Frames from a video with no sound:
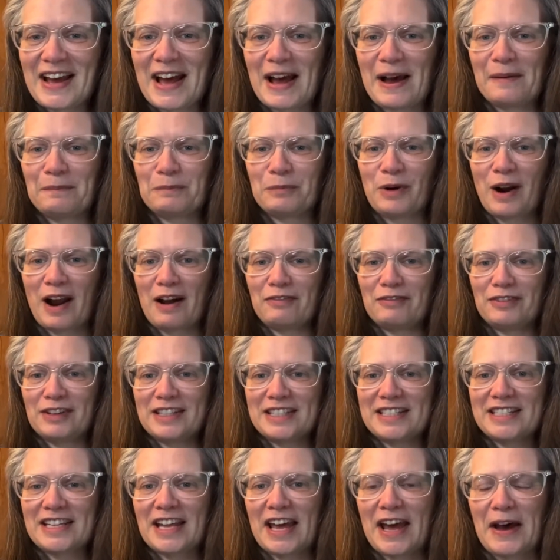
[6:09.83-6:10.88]

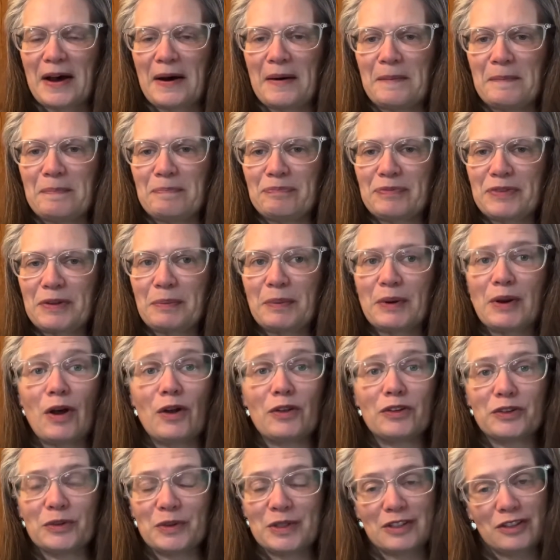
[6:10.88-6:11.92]
profit, but
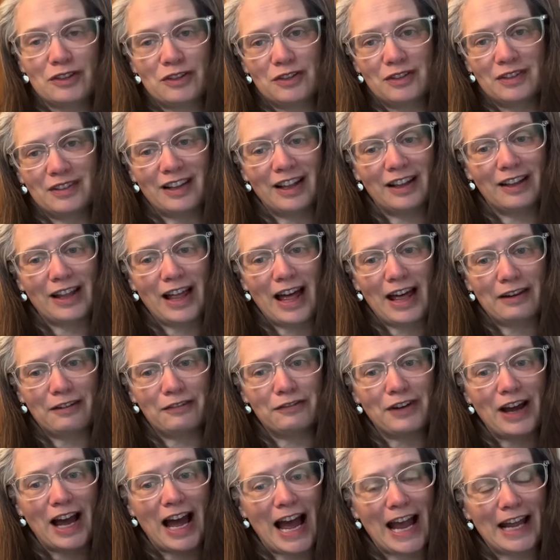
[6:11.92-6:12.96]
also it's a lot of
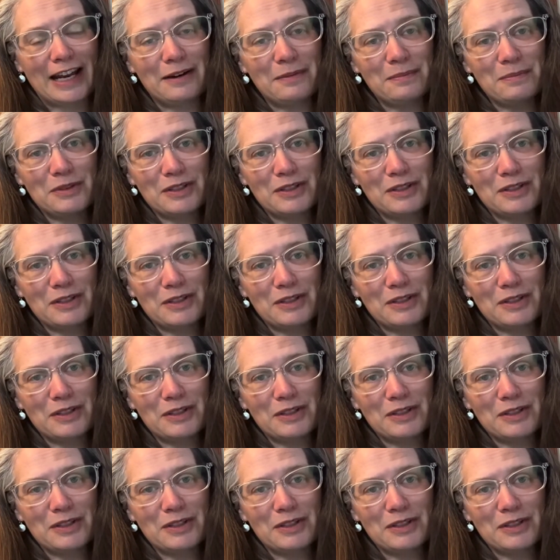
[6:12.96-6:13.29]
items